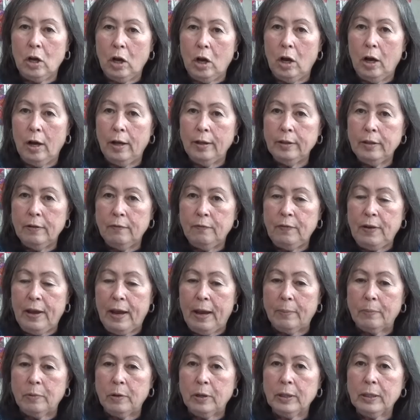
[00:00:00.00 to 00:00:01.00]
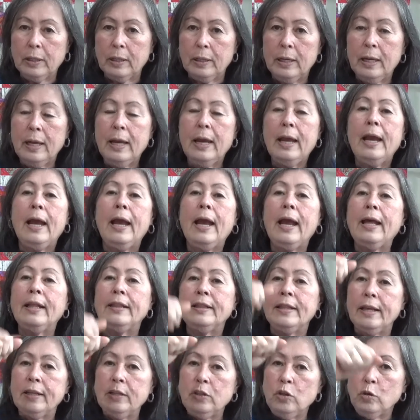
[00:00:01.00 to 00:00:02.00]
on the fabric,
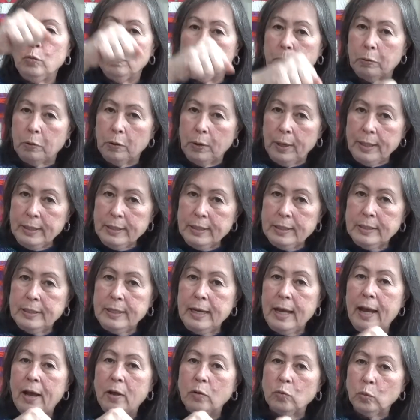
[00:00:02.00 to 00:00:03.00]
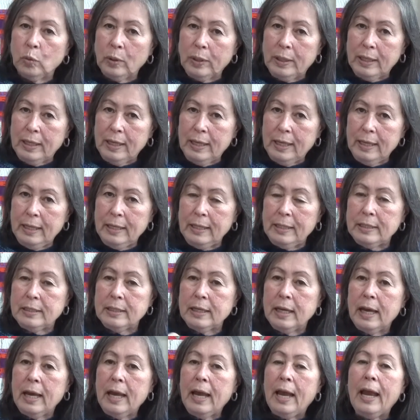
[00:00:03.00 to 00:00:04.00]
and then you press down with heat,
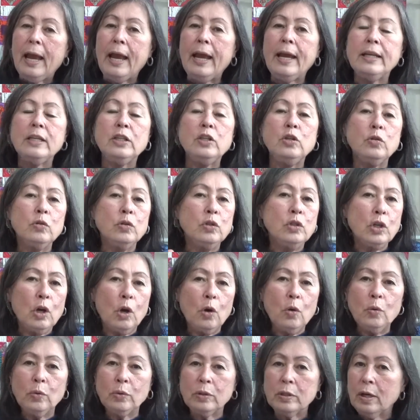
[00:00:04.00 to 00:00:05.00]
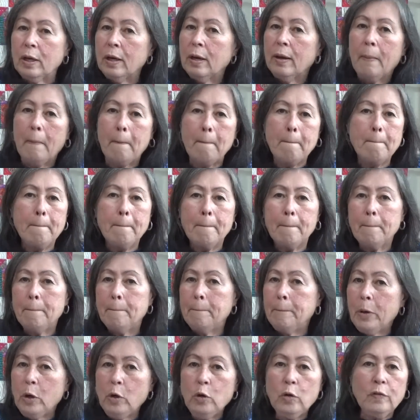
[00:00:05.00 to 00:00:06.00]
and you don't
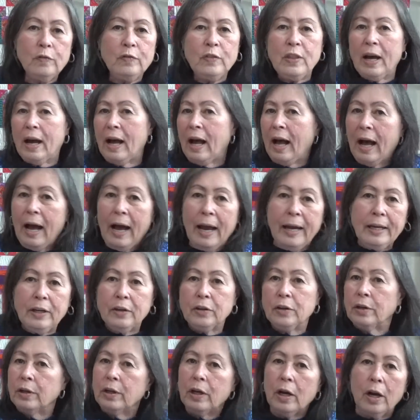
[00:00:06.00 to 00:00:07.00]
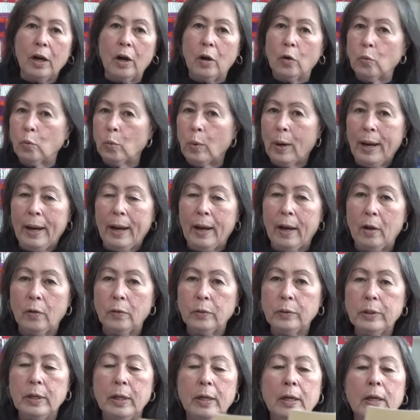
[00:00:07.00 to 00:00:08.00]
move the iron
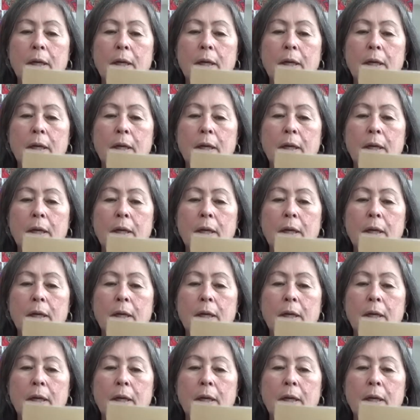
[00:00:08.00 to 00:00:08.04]
around.